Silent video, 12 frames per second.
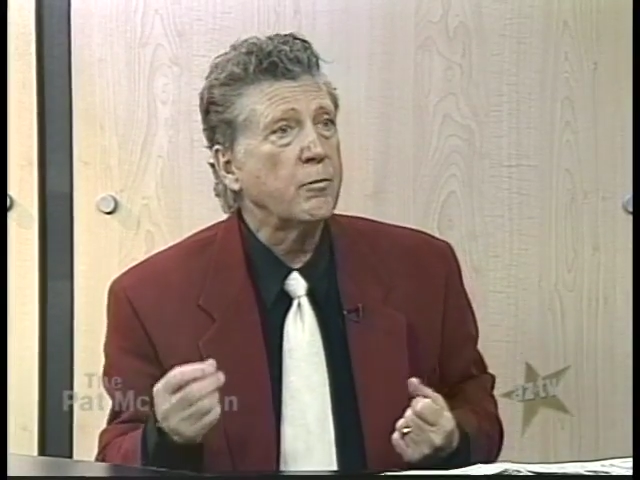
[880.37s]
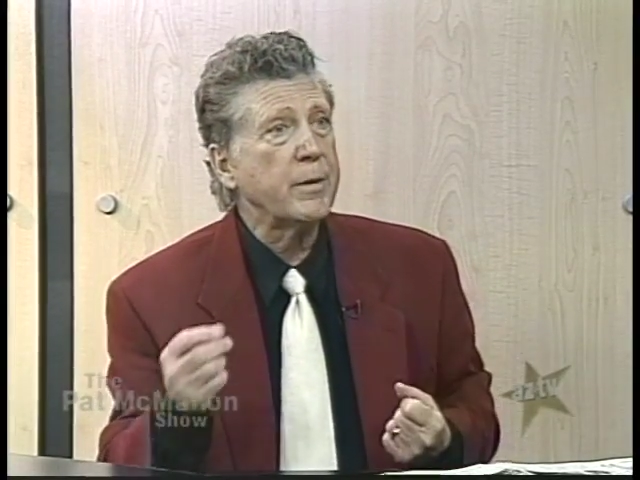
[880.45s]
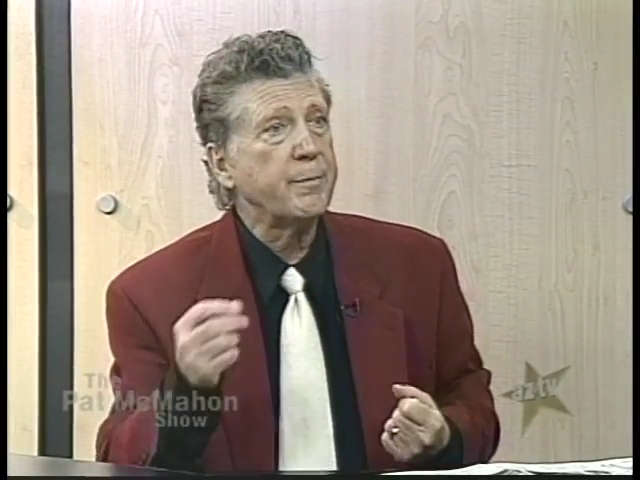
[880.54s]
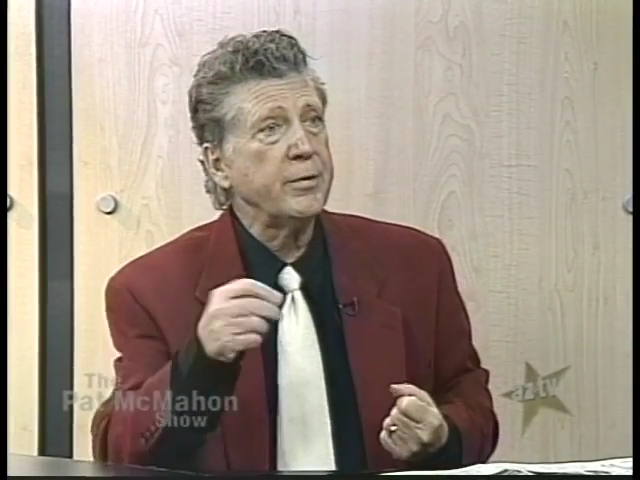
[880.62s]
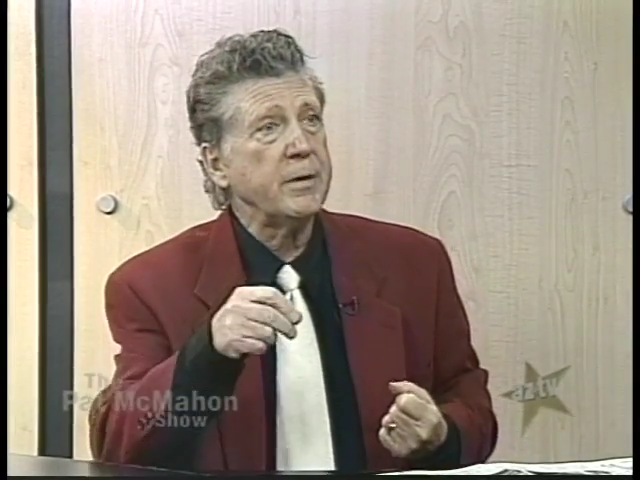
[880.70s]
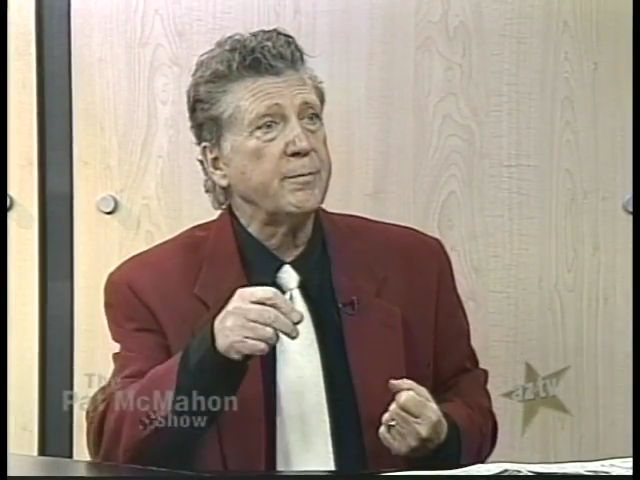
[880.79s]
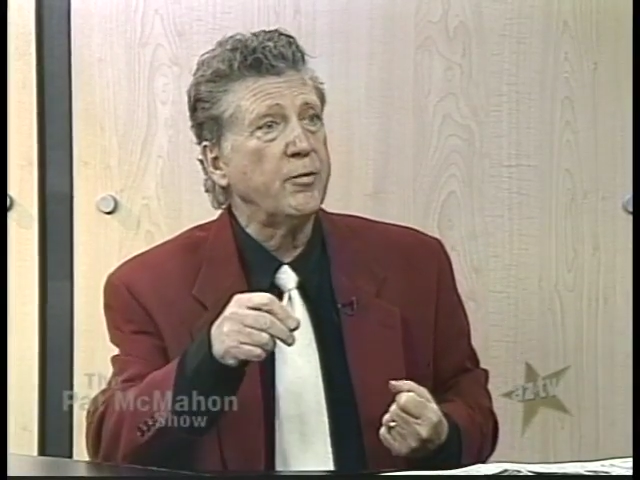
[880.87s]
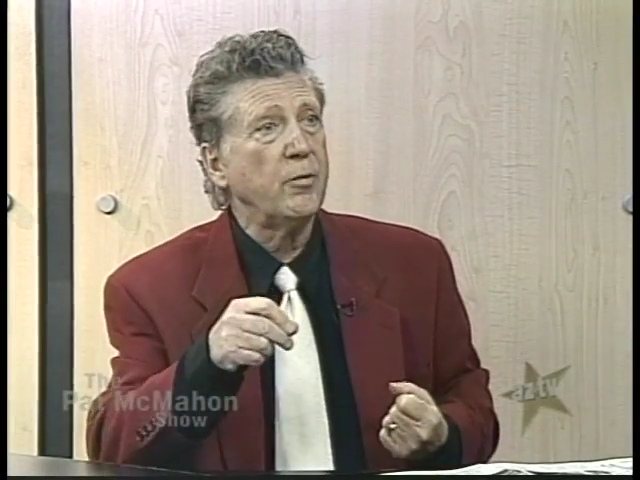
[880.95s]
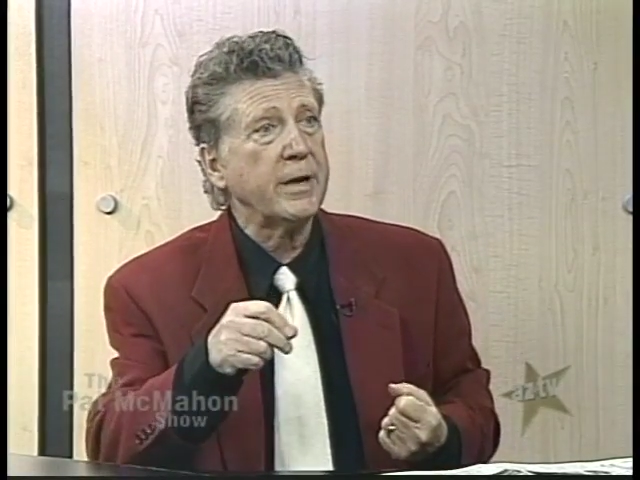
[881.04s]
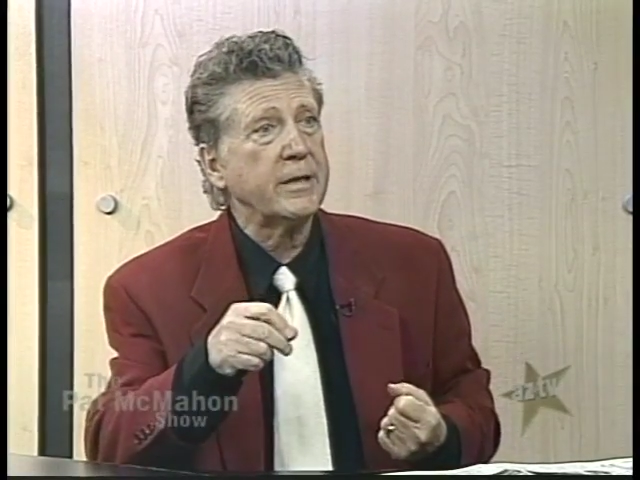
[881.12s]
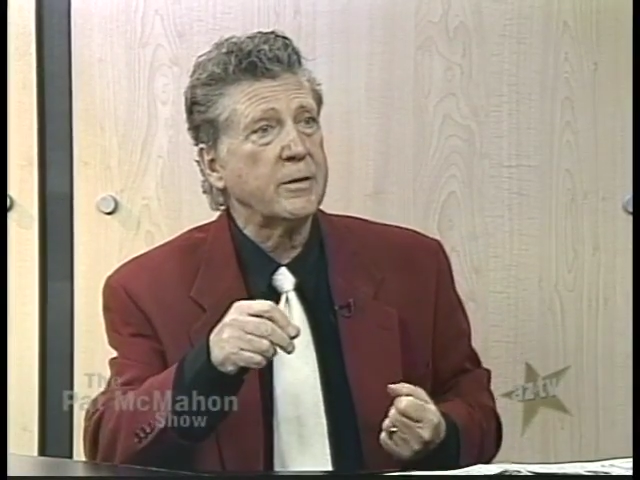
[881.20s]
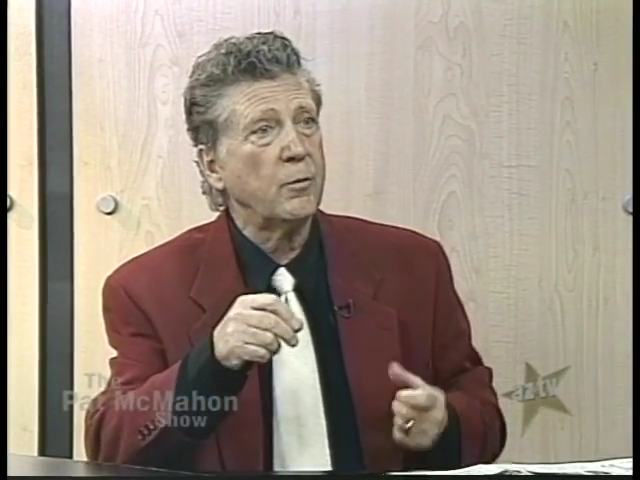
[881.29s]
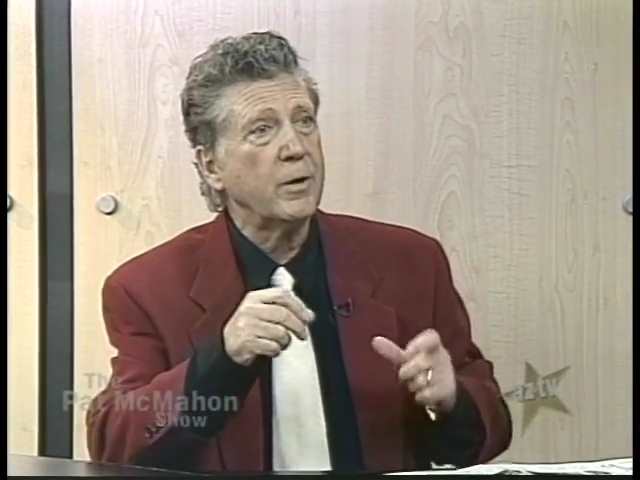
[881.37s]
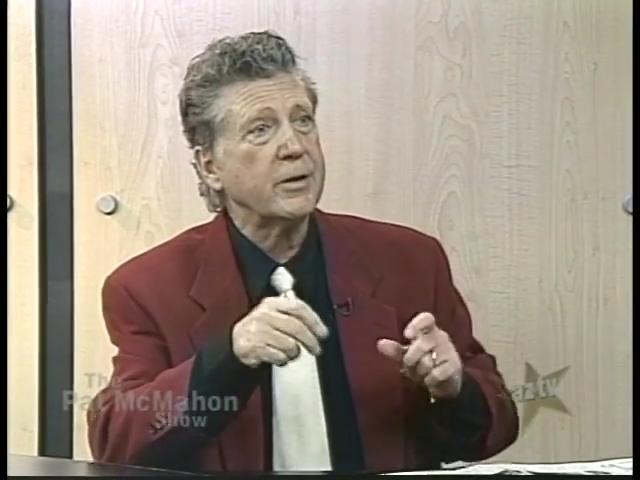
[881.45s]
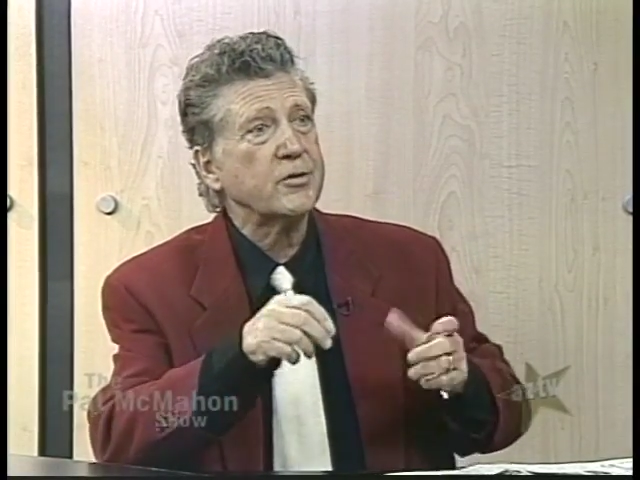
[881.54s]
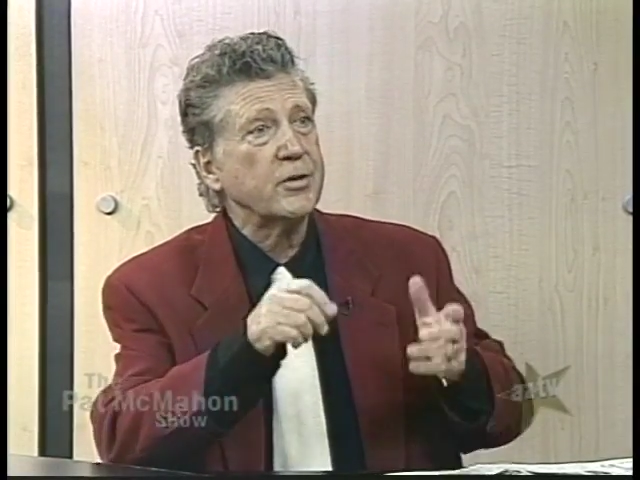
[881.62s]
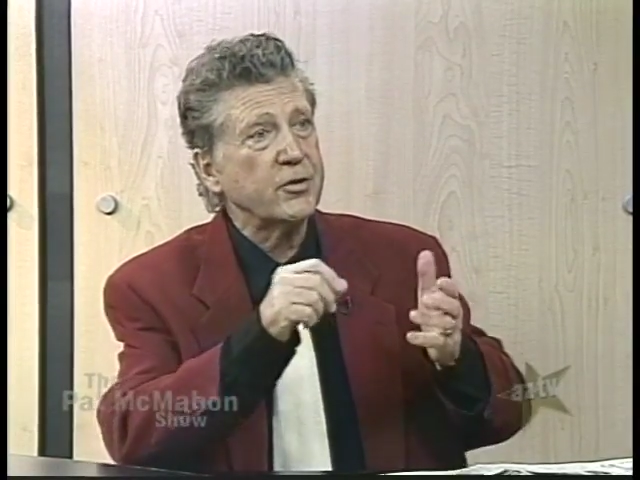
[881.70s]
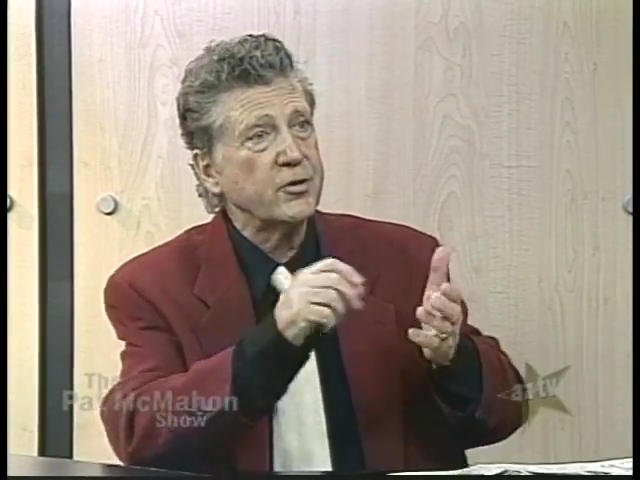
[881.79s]
We pinpoint the
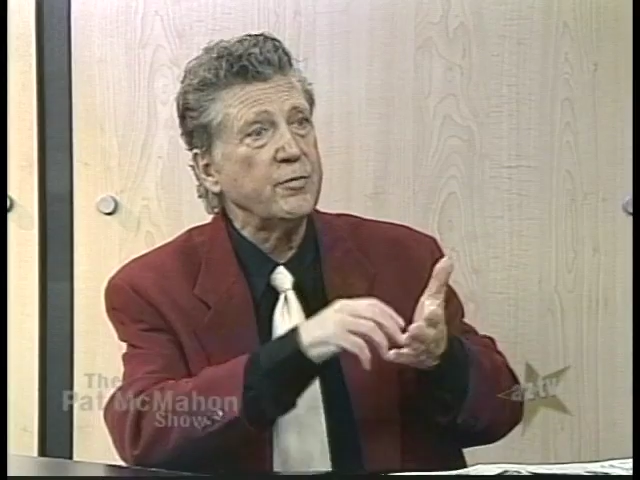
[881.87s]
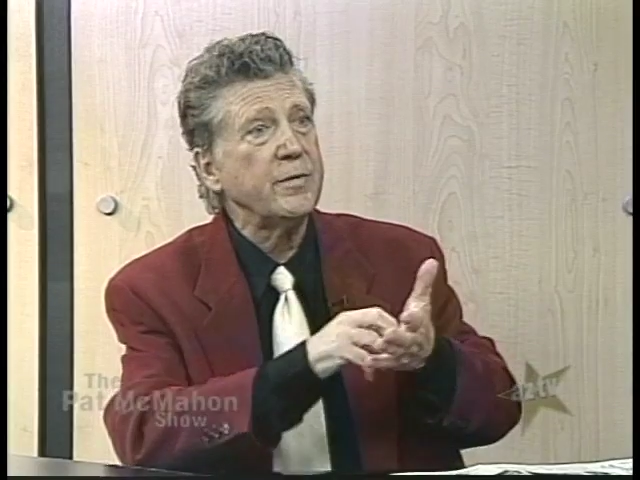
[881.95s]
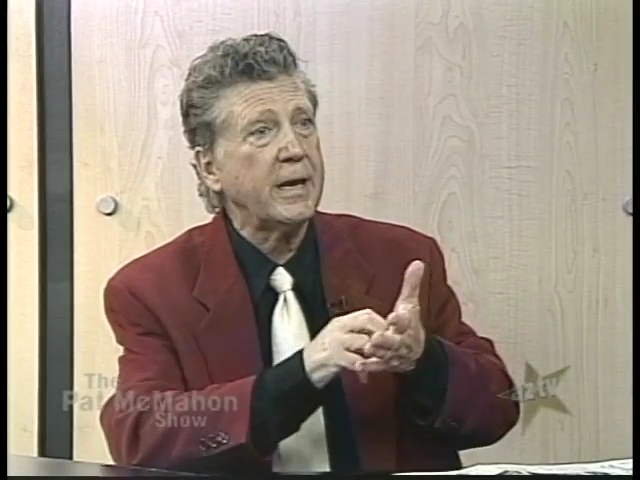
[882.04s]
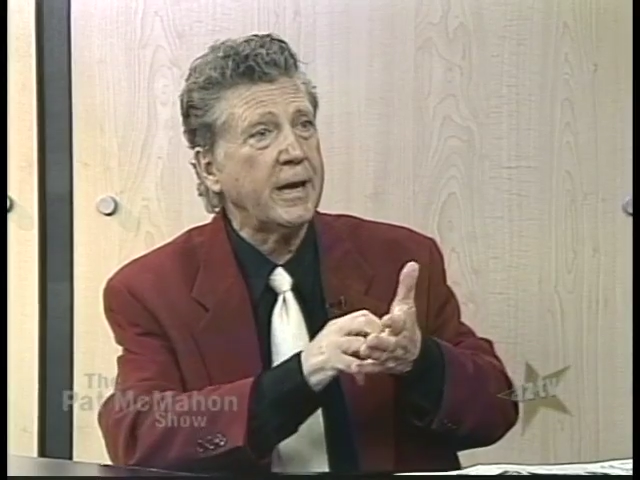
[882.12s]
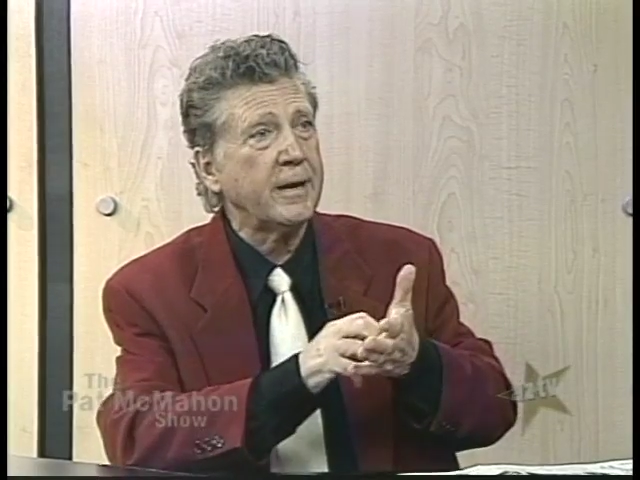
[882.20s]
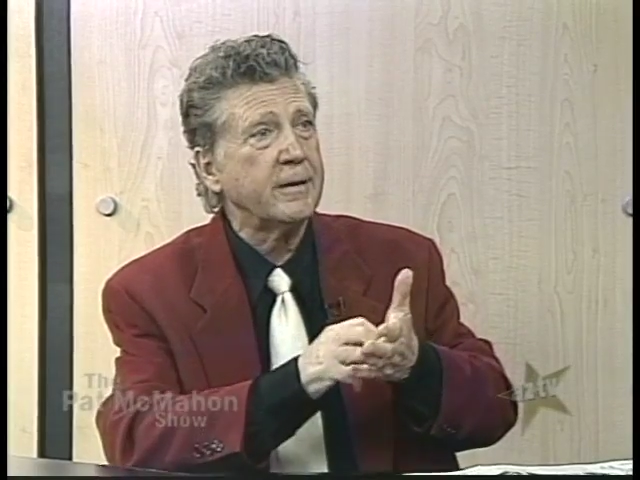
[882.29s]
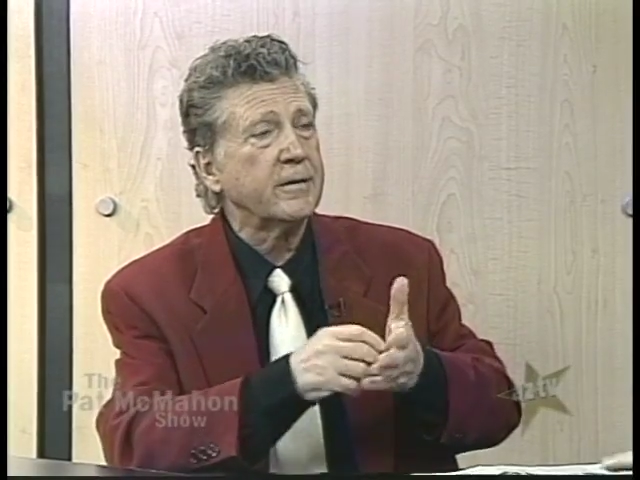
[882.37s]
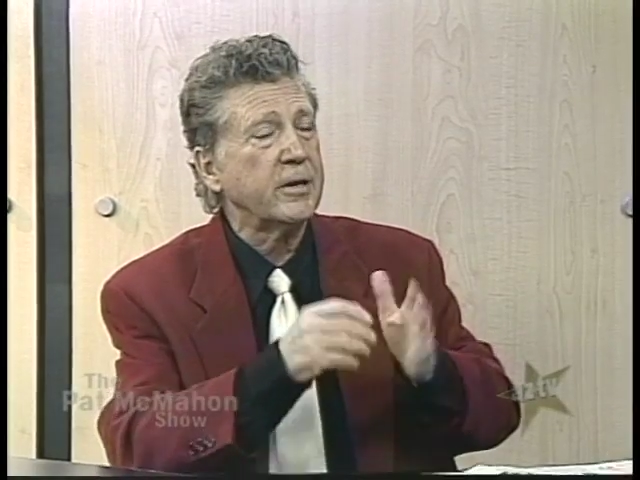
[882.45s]
ones that you need,